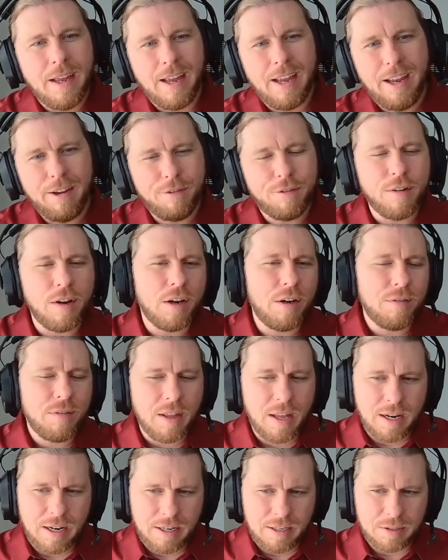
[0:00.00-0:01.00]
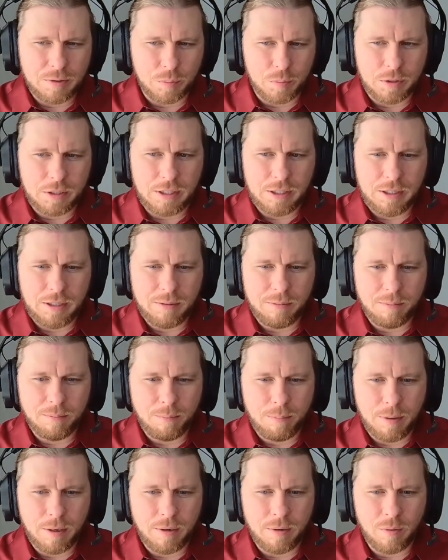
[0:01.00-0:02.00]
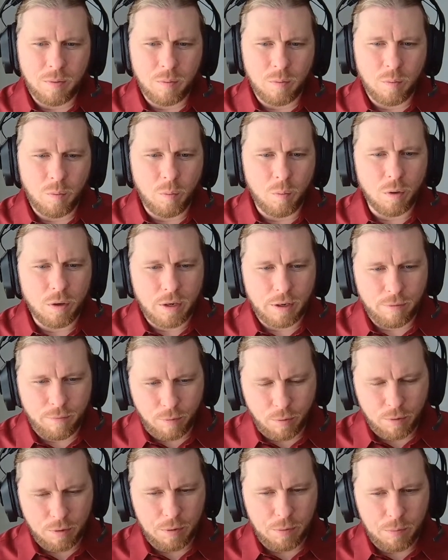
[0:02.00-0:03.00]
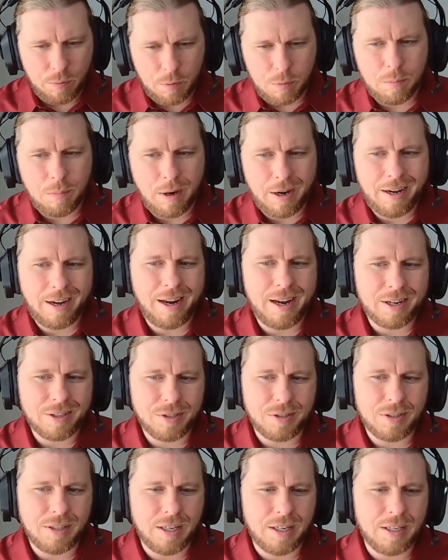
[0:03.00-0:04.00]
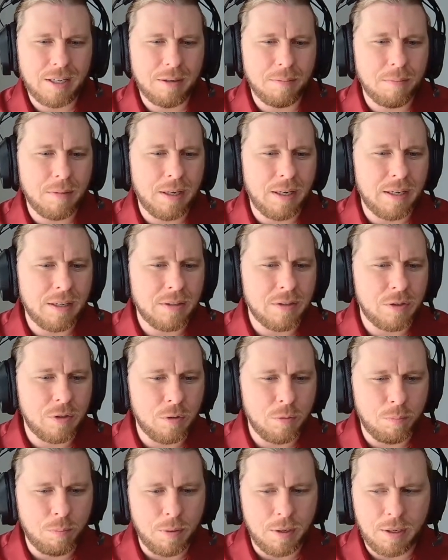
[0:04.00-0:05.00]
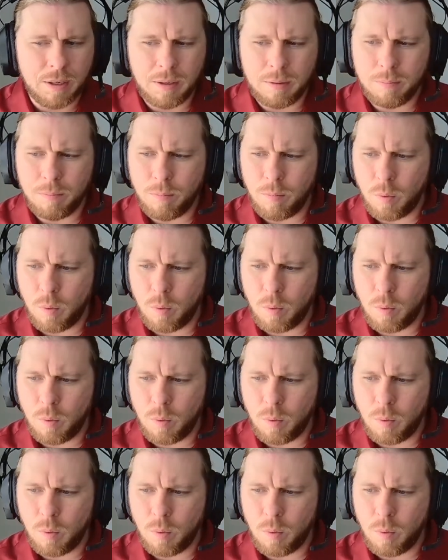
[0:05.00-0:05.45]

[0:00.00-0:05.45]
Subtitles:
if none of that has really been working for you, you might actually end up needing to be